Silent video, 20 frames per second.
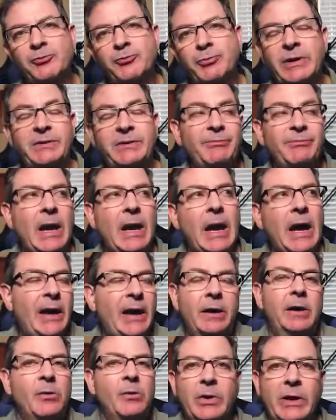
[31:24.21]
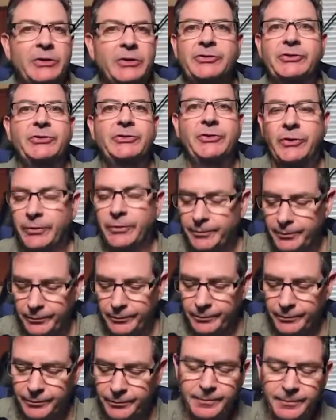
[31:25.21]
but I don't know what else to do,
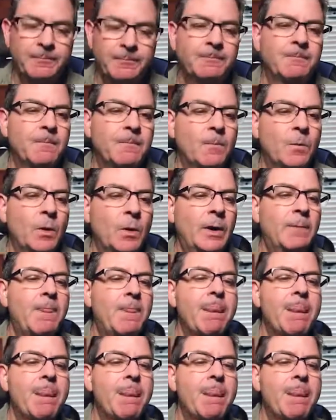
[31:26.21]
right?